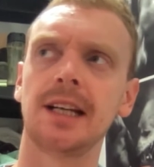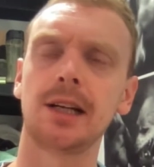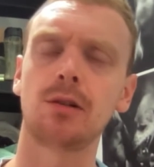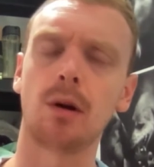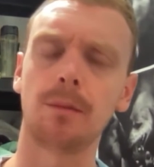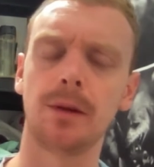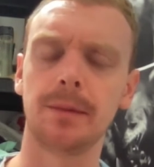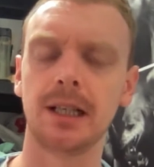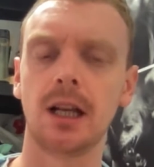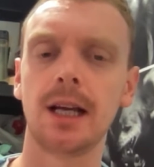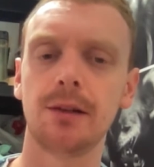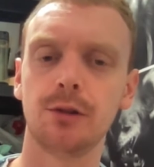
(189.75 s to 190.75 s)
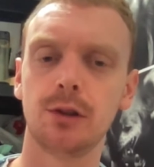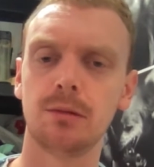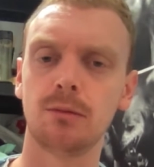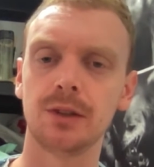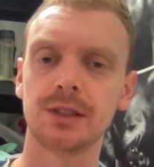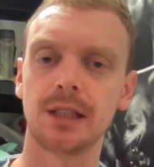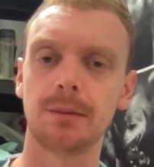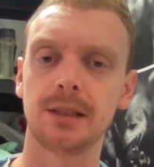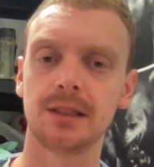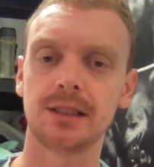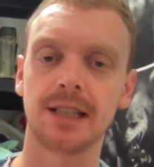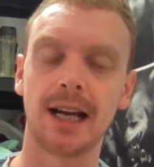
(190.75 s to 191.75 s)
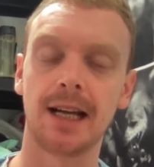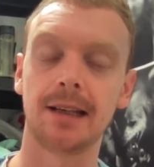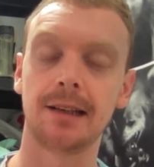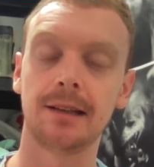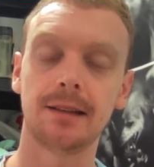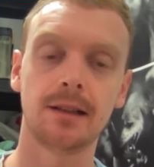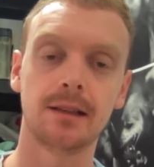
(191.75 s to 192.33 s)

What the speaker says: then I crop them in Lightroom once they've been scanned,